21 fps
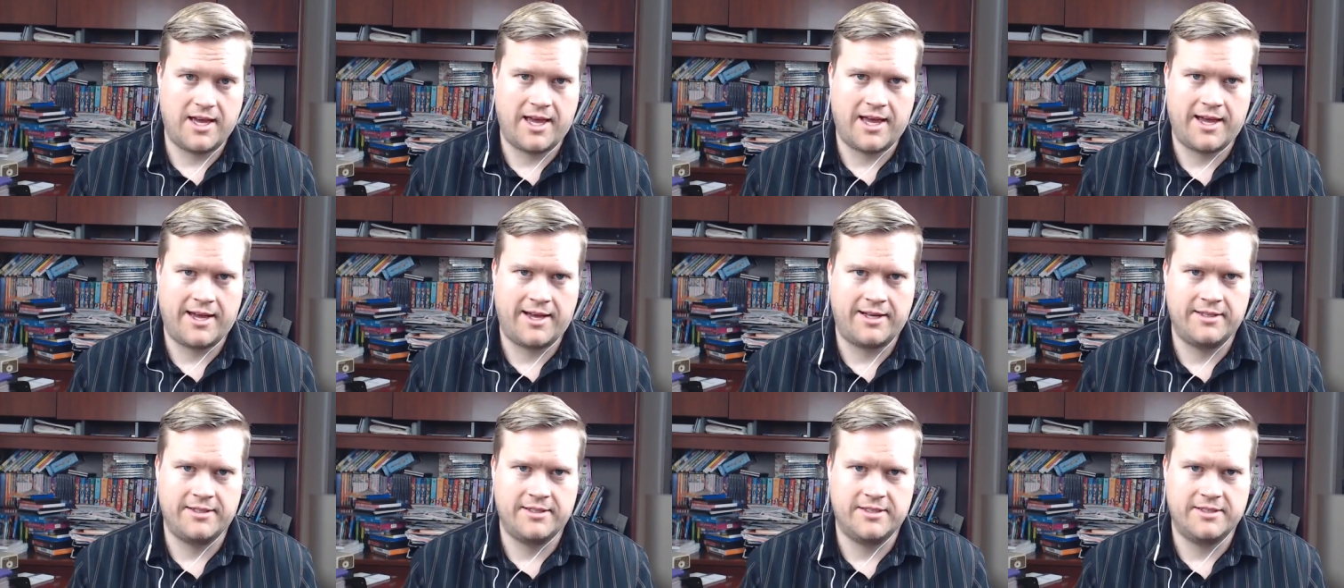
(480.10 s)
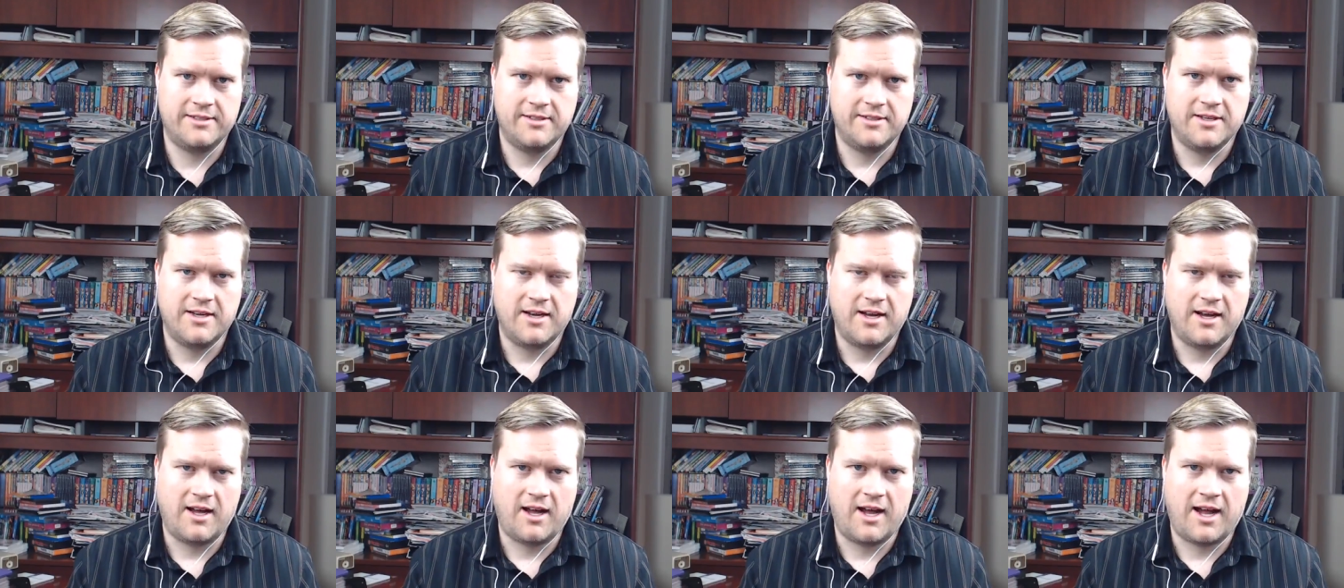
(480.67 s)
and
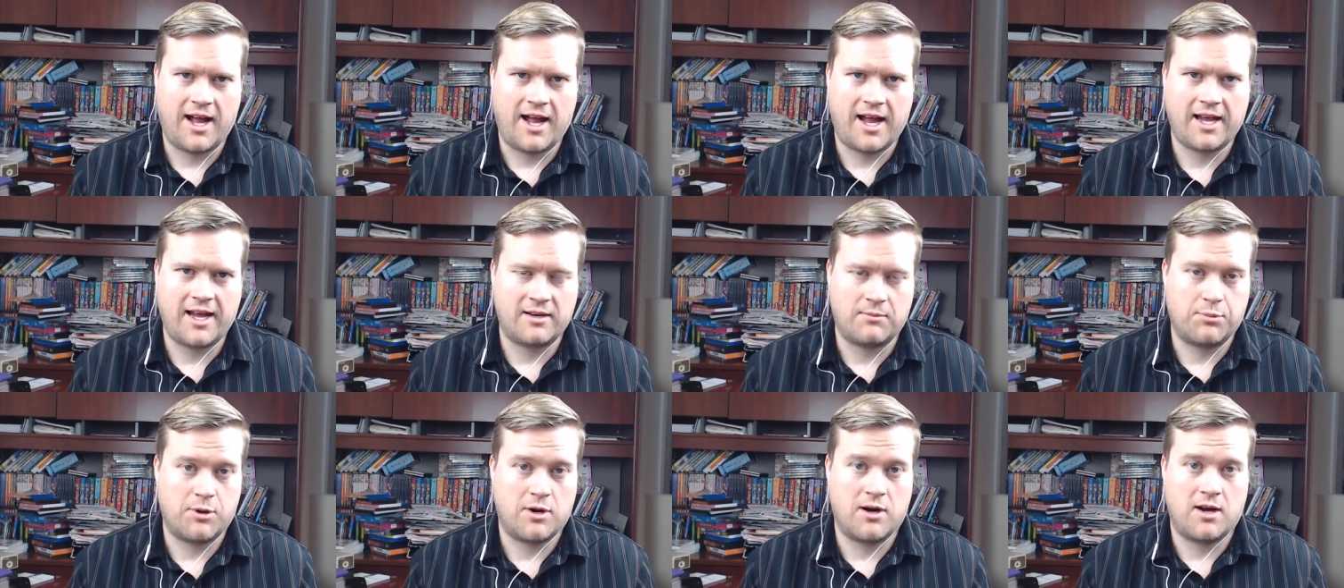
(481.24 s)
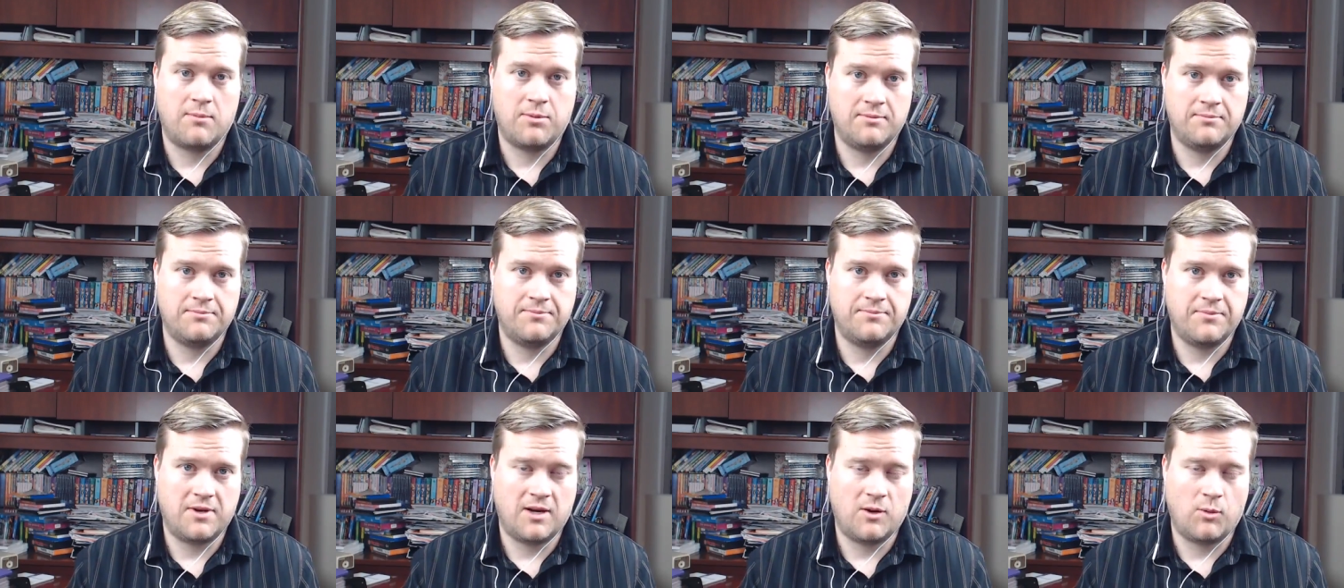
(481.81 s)
I got a
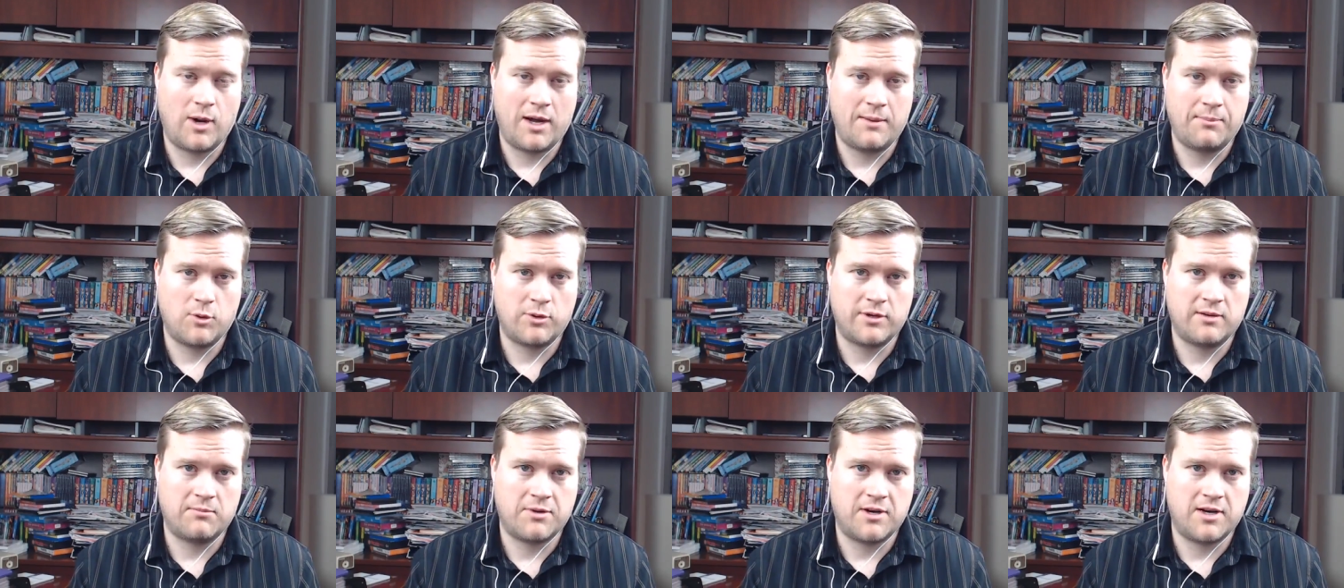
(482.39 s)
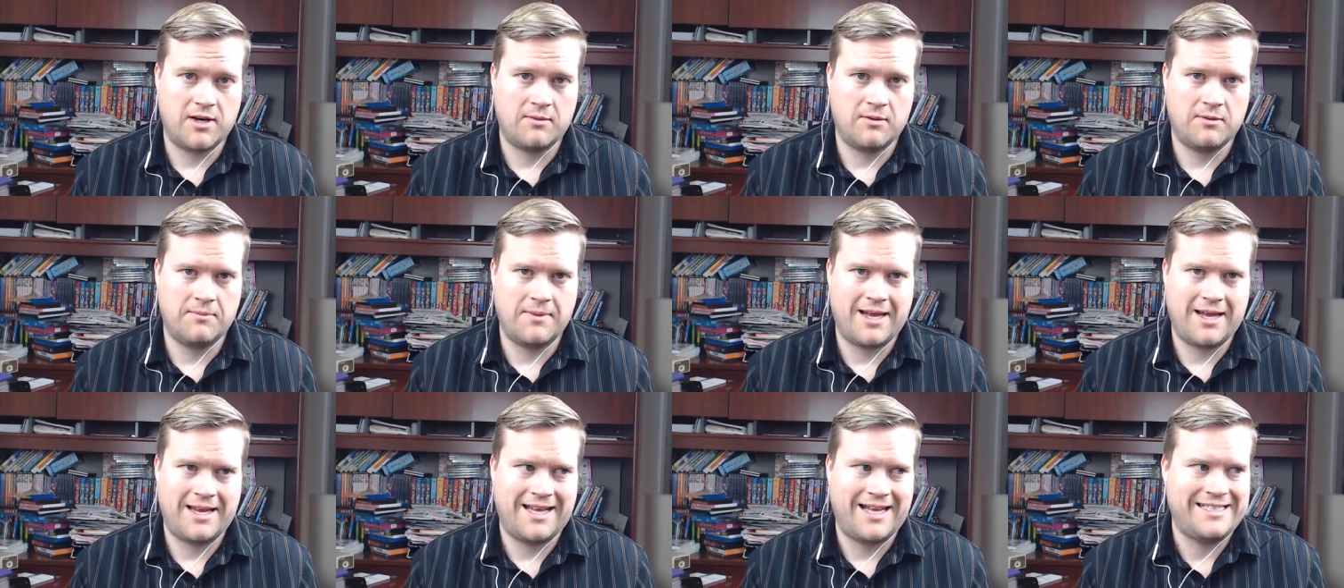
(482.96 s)
problem, a whiteboarding problem,
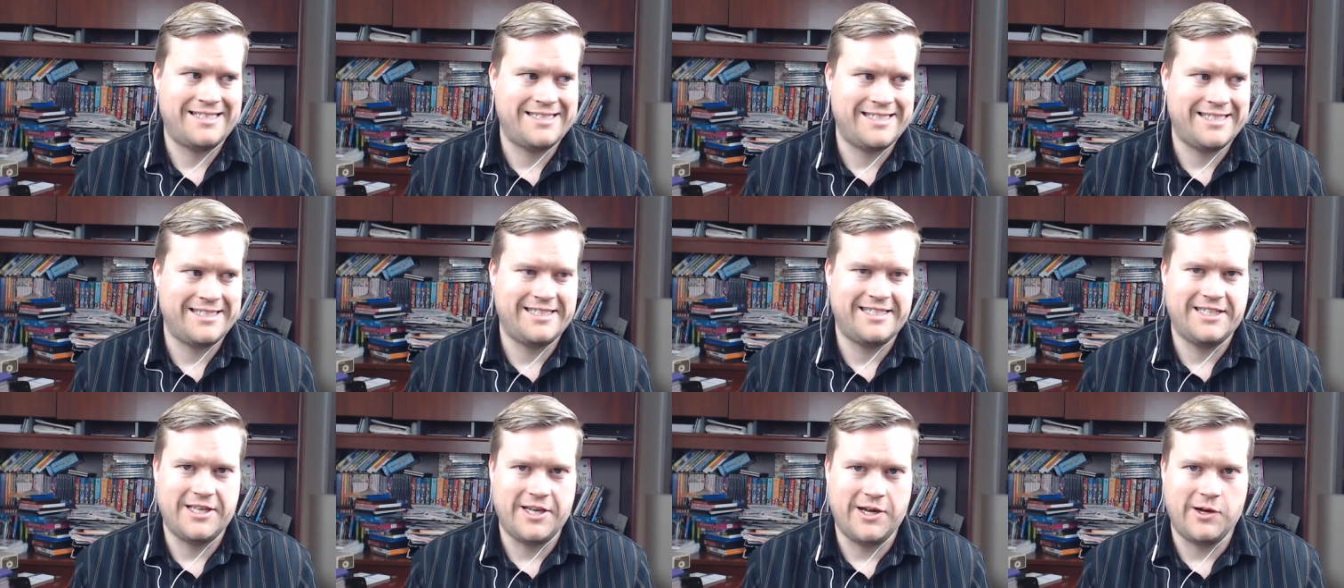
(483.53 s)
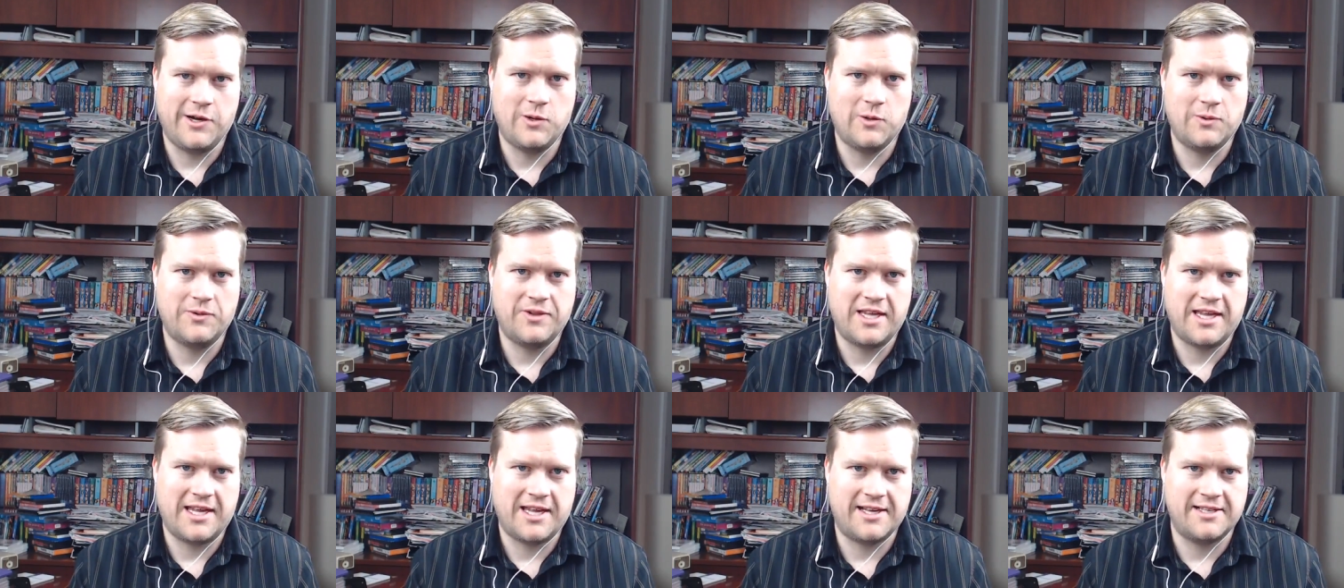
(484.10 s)
and I didn't know
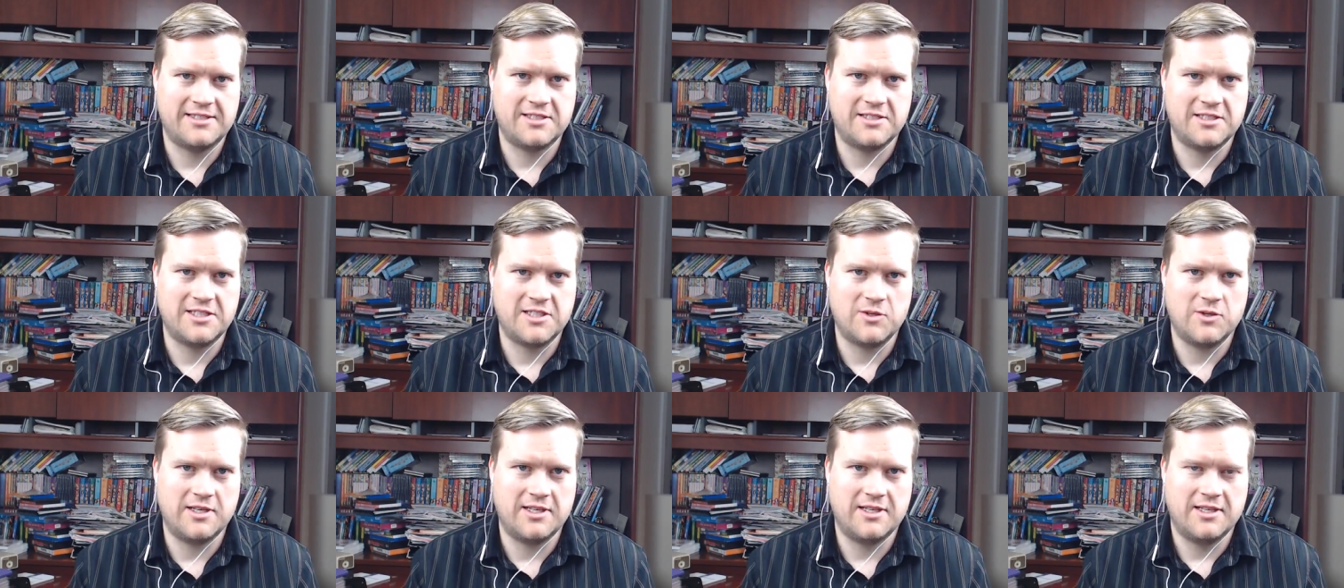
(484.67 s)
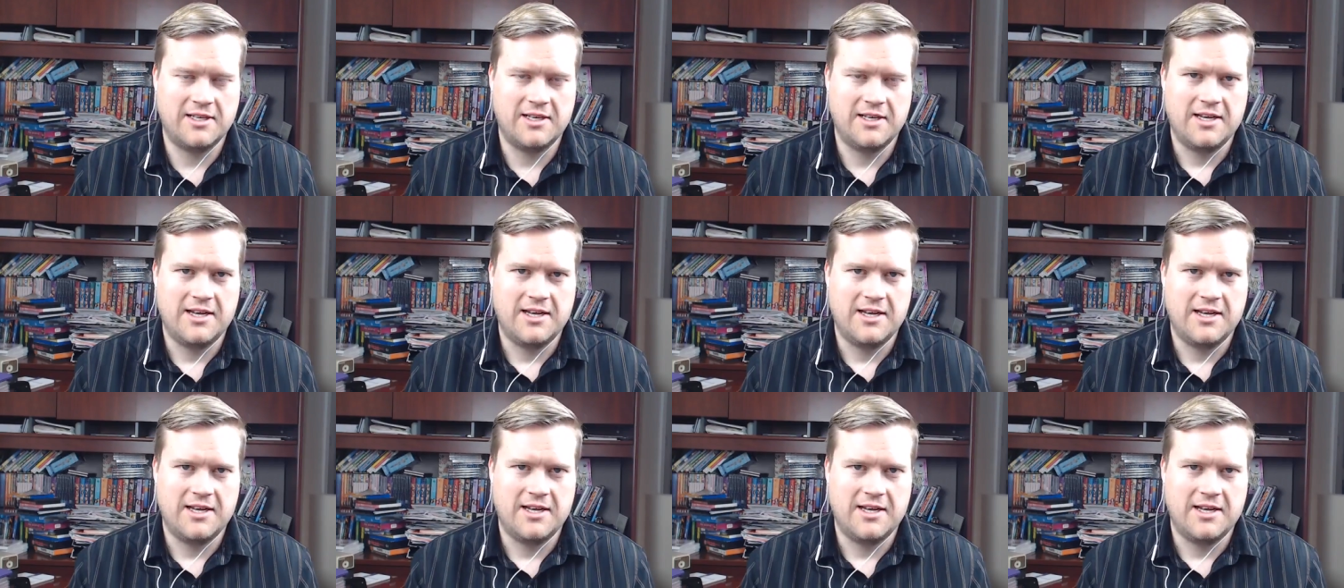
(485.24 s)
the answer to it.